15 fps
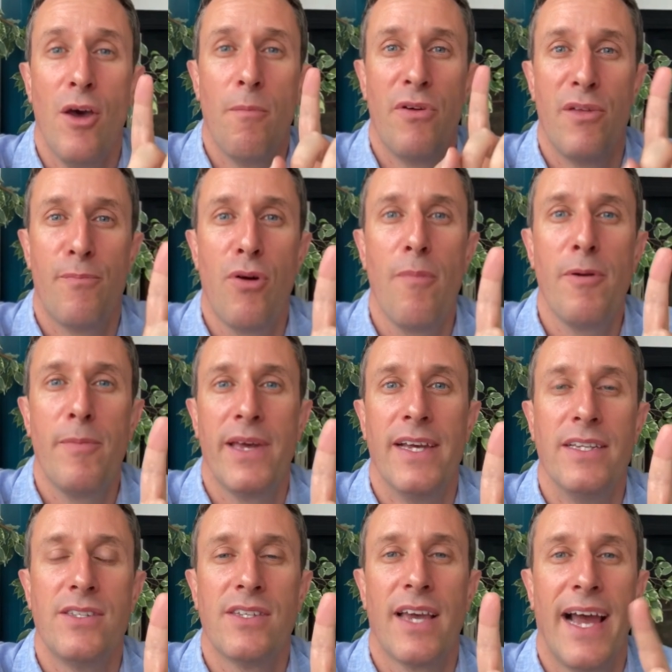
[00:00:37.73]
But the problem
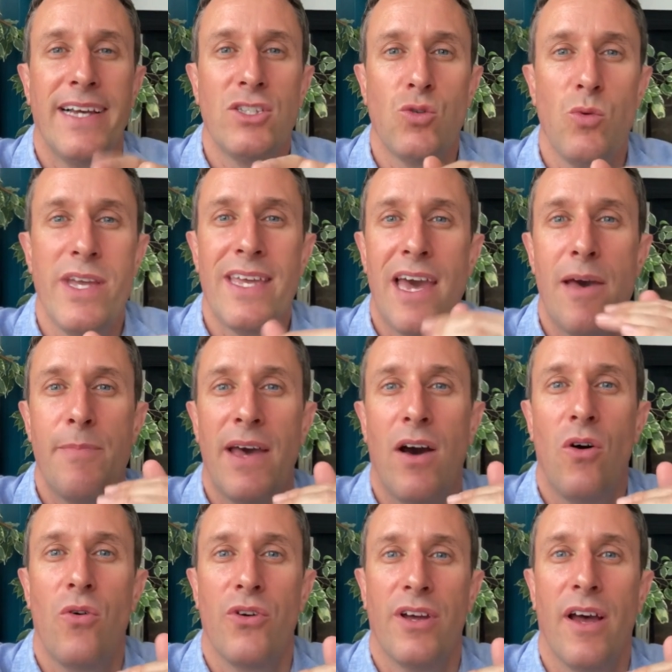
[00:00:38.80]
is, as we get a bit
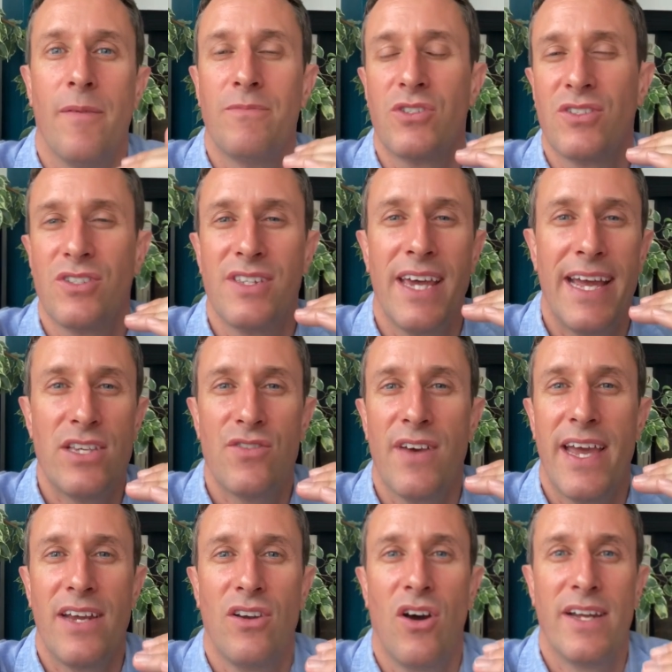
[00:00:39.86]
older, to the age of
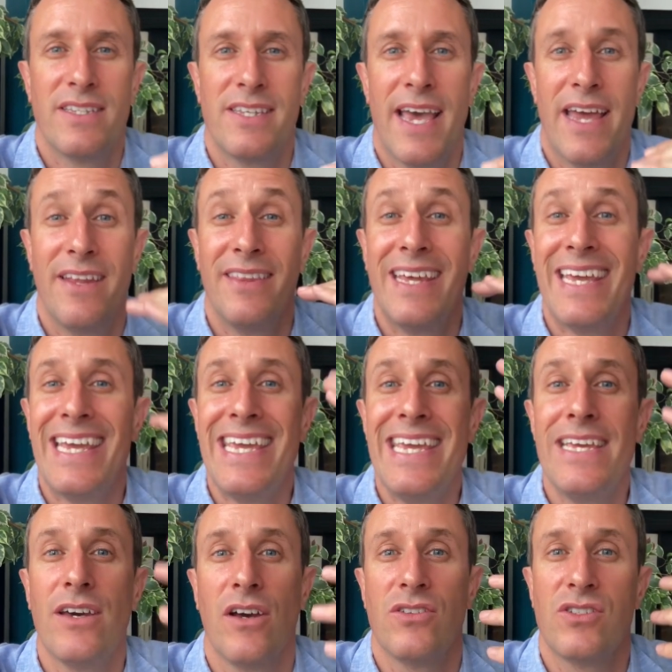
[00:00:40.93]
8, 9, 10, and the
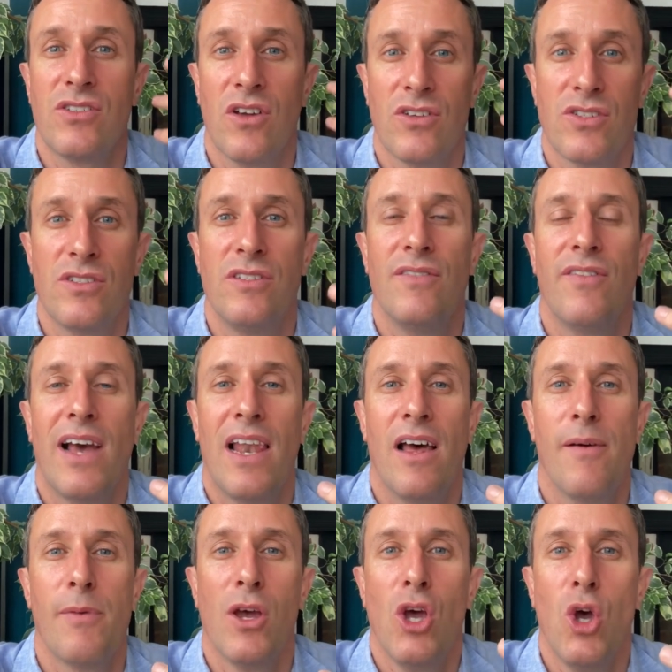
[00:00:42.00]
ego starts to
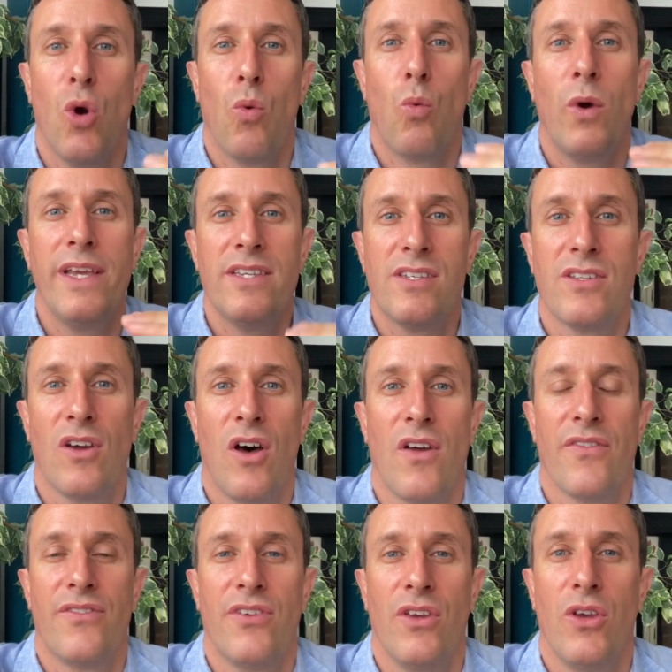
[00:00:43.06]
develop, we
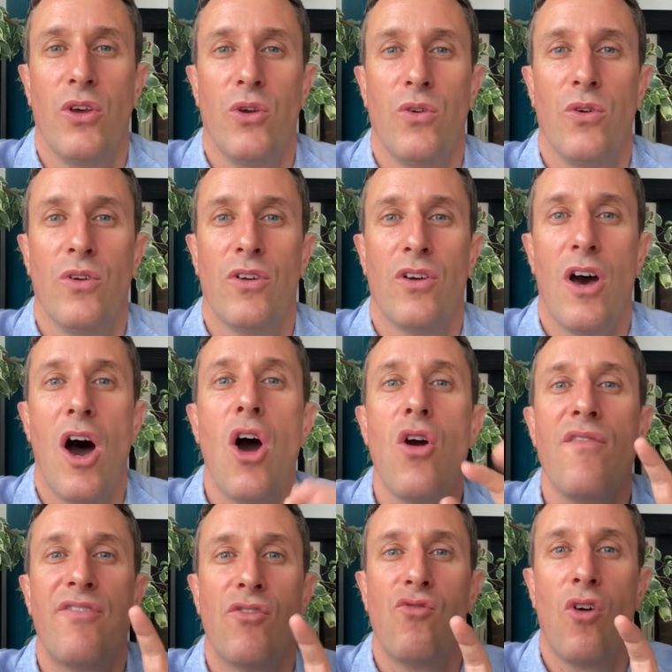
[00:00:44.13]
start to
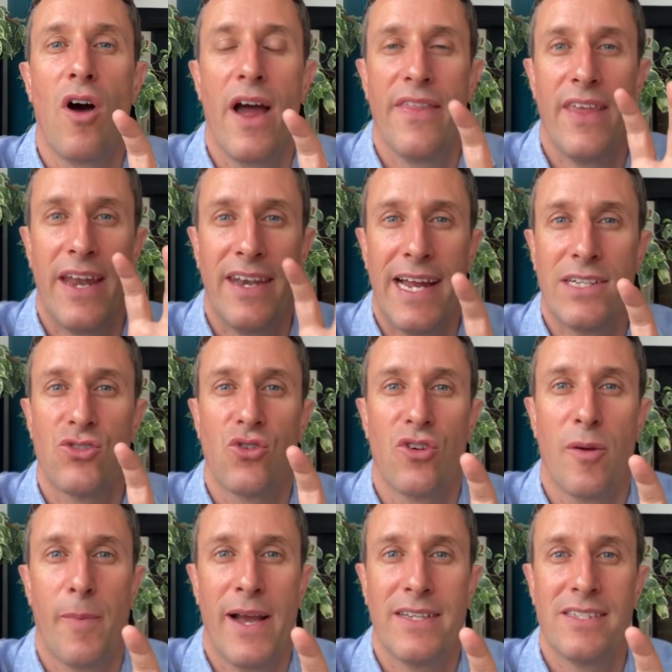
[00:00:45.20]
override that natural
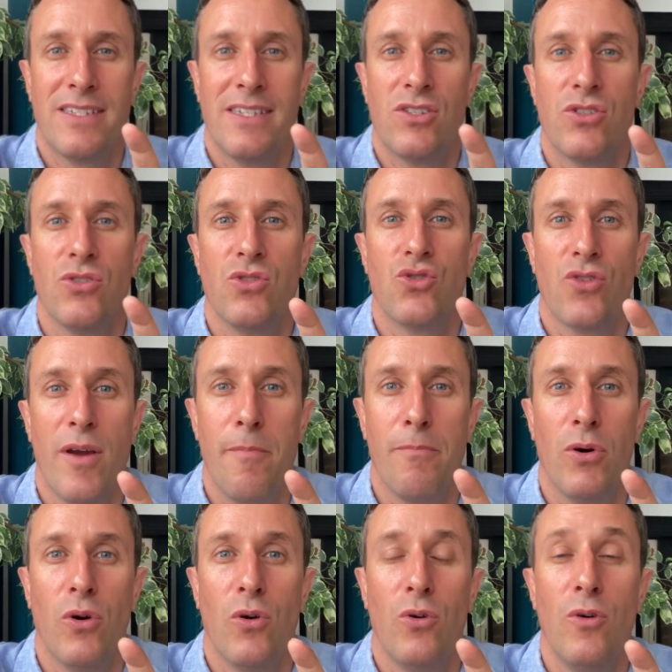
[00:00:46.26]
capacity to
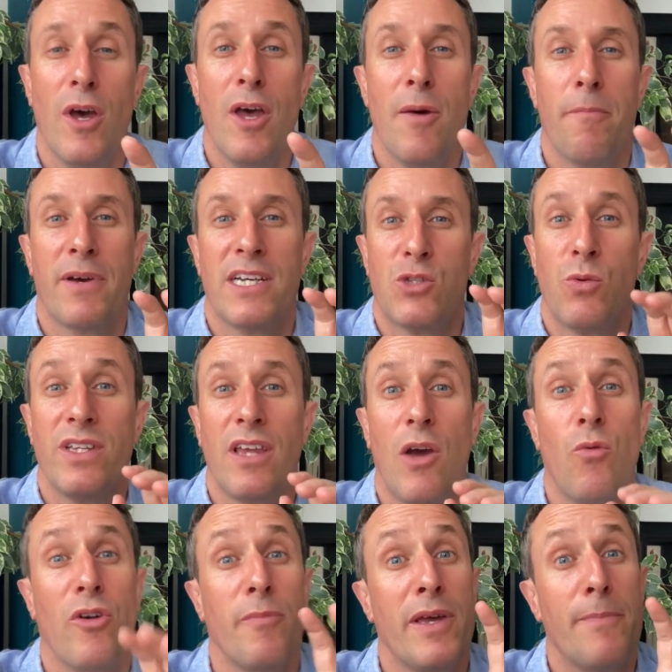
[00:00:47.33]
tremble because we don't
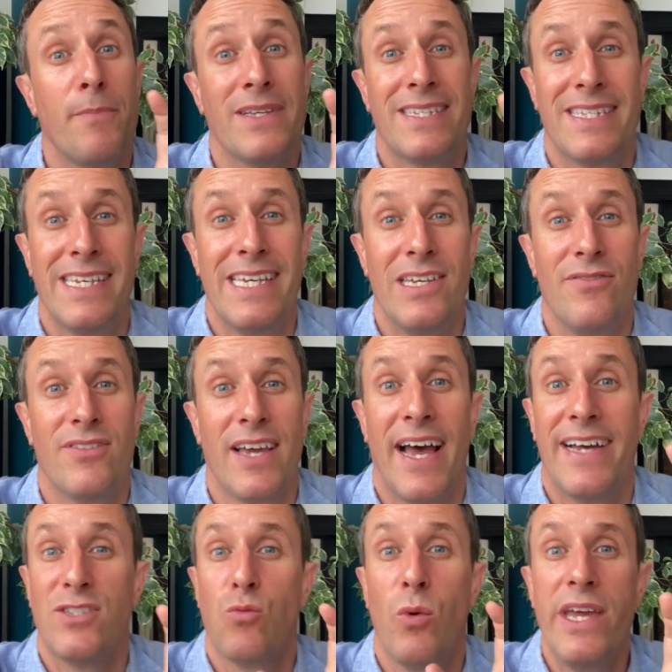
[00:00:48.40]
want to be perceived
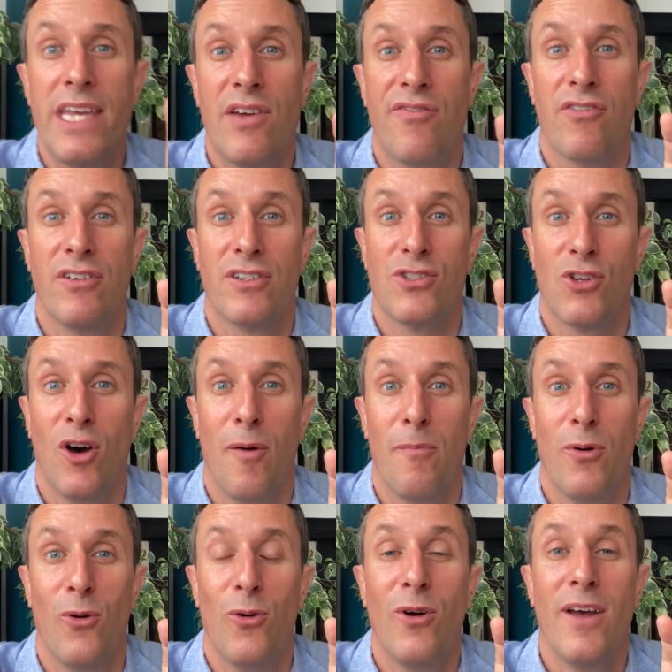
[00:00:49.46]
as weak, for
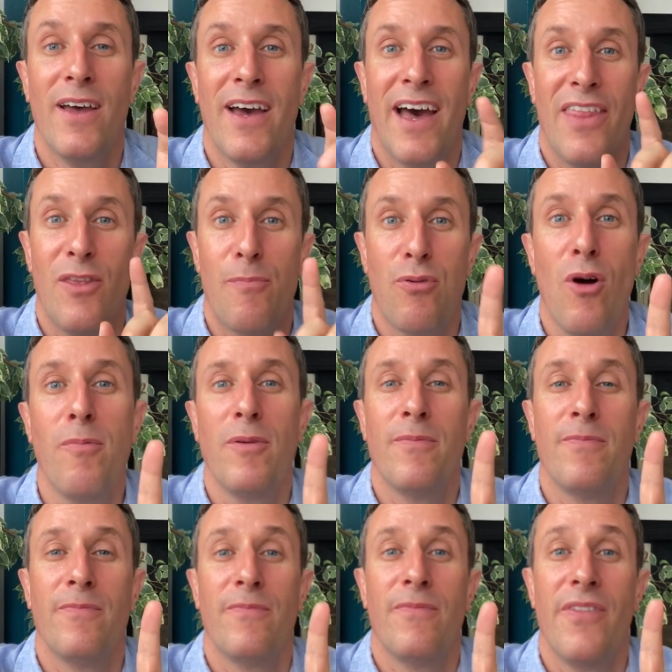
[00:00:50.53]
example. And the
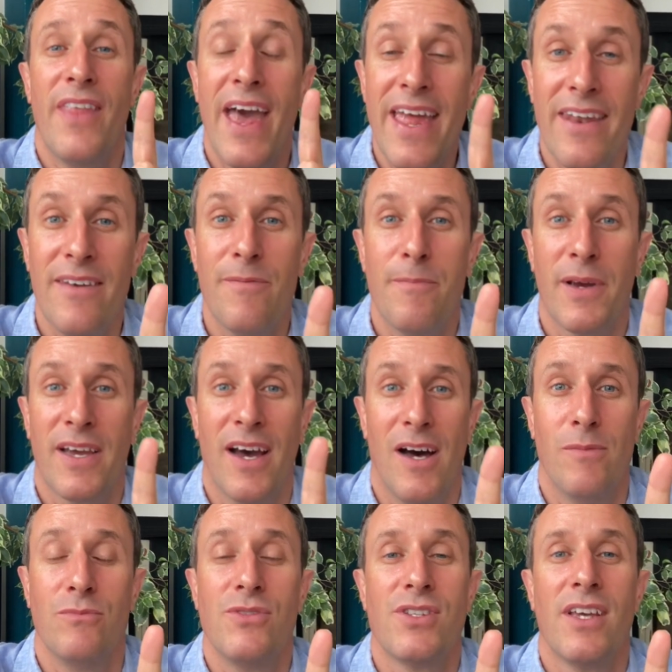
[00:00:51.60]
problem then
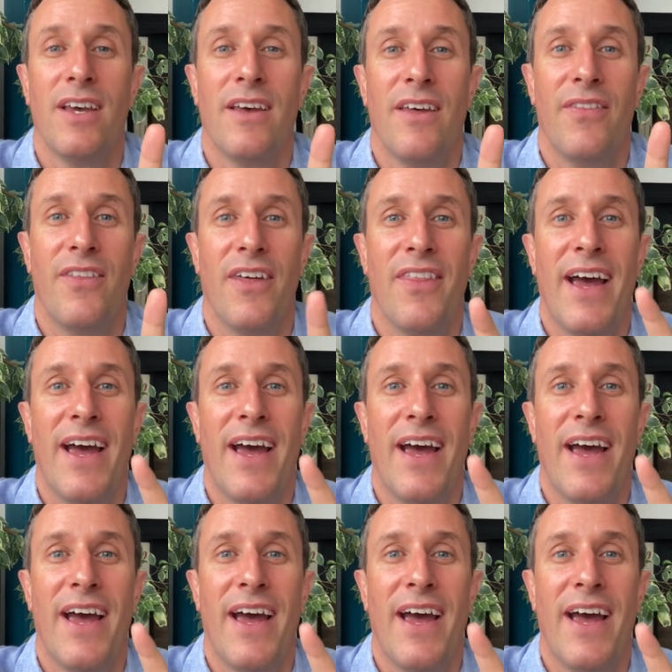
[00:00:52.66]
becomes that